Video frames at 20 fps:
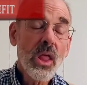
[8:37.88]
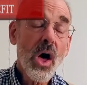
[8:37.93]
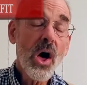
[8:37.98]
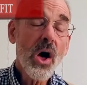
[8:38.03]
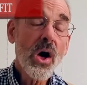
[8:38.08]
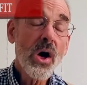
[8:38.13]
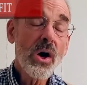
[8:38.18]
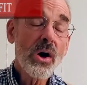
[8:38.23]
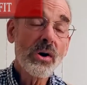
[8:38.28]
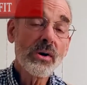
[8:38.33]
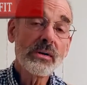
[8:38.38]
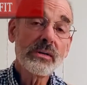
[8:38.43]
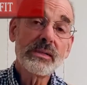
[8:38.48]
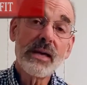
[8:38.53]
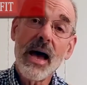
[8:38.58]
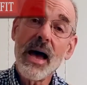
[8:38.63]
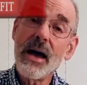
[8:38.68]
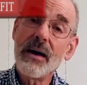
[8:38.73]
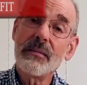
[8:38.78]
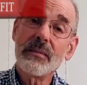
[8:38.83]
A
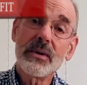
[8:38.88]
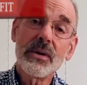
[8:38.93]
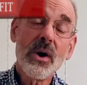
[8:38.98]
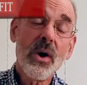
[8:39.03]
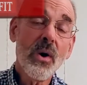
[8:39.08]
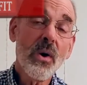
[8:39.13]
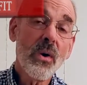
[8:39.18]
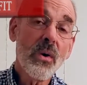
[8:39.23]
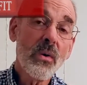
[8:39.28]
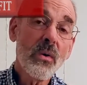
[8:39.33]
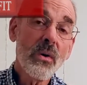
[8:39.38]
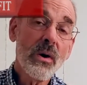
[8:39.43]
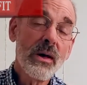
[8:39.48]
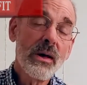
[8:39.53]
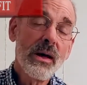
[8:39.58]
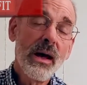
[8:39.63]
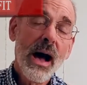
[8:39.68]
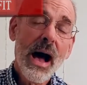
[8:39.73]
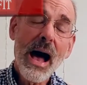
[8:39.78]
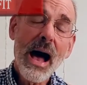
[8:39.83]
long time
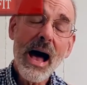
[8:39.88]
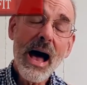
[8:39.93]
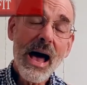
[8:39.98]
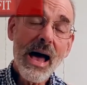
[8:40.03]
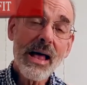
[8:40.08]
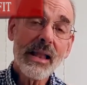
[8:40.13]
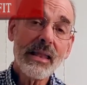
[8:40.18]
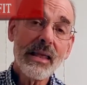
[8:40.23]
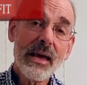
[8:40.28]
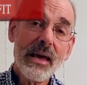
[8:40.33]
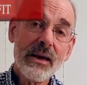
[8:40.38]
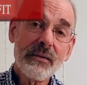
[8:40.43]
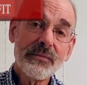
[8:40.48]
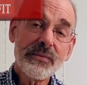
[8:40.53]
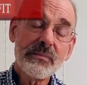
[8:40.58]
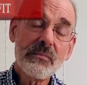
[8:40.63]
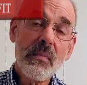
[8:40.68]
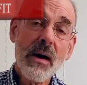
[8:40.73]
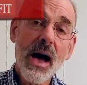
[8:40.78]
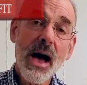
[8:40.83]
ago I
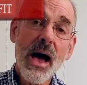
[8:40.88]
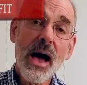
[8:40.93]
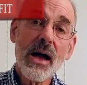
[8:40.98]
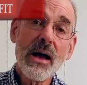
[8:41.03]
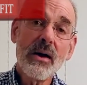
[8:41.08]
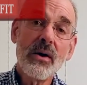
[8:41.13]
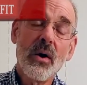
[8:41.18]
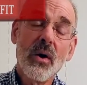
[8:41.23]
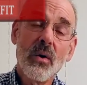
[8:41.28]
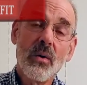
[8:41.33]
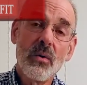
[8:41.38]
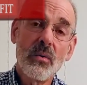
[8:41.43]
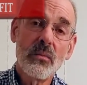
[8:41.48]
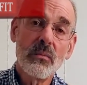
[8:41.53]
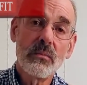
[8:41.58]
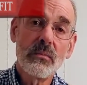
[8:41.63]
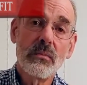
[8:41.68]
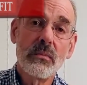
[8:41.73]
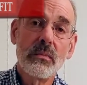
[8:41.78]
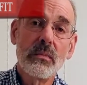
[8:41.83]
left my
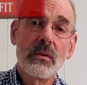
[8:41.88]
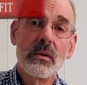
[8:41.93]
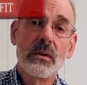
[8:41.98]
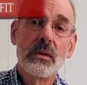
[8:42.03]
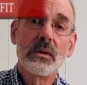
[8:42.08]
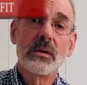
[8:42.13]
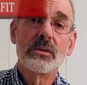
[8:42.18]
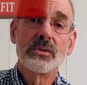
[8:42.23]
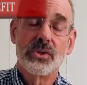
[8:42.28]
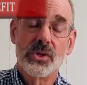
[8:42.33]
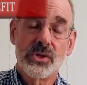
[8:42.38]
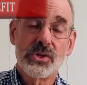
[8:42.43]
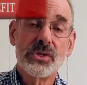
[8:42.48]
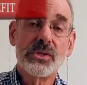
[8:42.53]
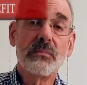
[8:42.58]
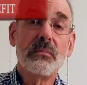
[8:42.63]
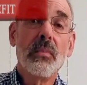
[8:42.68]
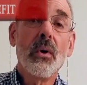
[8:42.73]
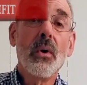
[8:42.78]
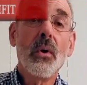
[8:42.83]
home,
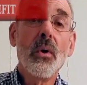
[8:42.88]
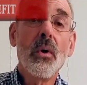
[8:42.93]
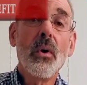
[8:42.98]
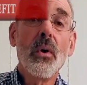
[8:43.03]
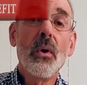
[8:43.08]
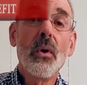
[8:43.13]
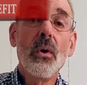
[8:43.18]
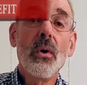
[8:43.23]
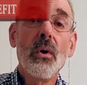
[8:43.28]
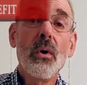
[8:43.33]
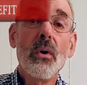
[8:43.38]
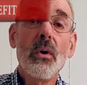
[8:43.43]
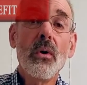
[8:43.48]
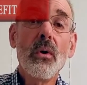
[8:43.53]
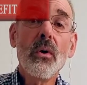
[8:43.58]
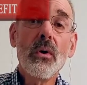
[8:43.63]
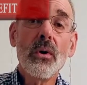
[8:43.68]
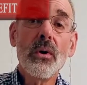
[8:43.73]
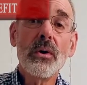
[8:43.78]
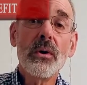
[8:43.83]
just a
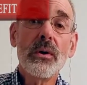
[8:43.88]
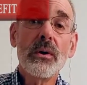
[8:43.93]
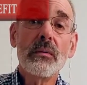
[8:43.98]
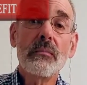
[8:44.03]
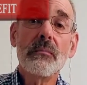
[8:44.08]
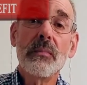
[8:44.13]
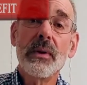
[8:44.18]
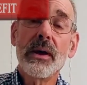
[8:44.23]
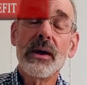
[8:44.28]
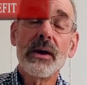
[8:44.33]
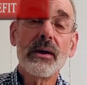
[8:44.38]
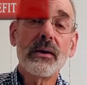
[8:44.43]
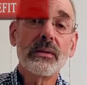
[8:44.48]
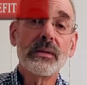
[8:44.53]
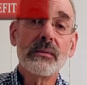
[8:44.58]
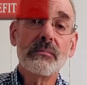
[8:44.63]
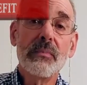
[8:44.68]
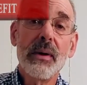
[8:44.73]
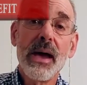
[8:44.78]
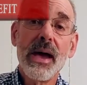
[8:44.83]
boy
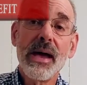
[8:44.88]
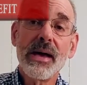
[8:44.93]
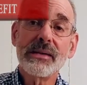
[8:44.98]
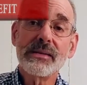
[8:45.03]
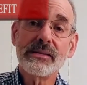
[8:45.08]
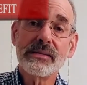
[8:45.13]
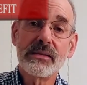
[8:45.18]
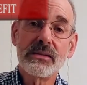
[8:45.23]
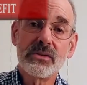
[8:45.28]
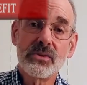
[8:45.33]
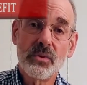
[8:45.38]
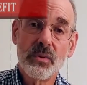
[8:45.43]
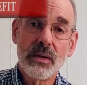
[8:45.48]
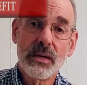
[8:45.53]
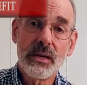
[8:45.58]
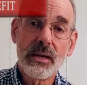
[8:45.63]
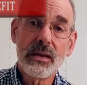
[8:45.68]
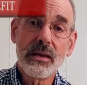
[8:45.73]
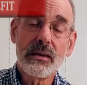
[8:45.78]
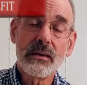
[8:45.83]
barely passing
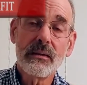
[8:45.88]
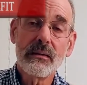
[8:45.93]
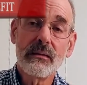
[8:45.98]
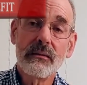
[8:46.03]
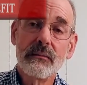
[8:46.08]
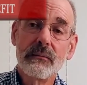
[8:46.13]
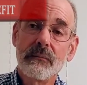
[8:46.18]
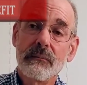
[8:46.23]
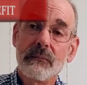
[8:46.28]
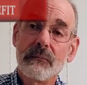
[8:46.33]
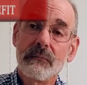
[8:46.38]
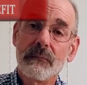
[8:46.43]
twenty.